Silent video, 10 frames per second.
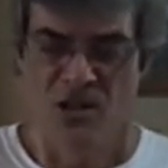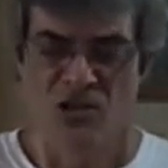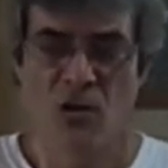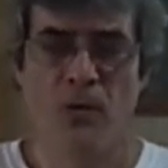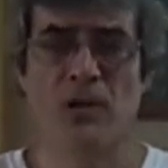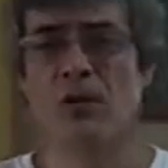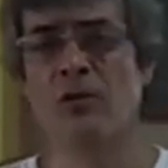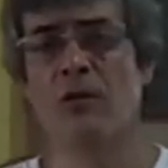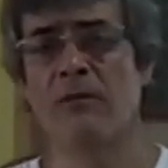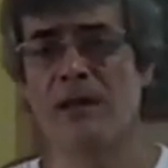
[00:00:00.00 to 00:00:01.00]
So we don't
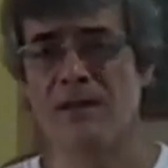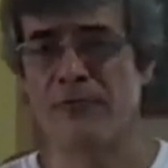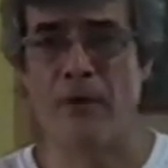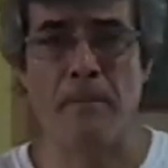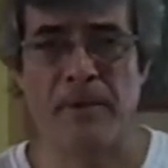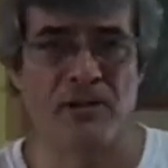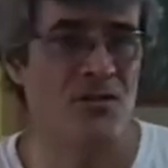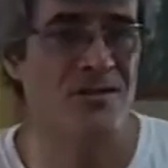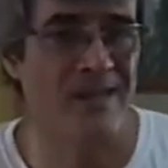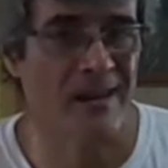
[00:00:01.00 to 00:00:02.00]
know if Rampage
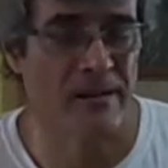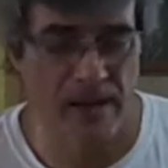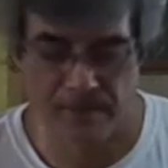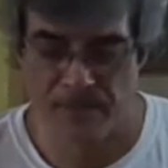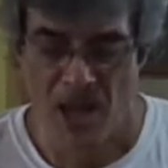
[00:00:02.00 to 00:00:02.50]
is there or not.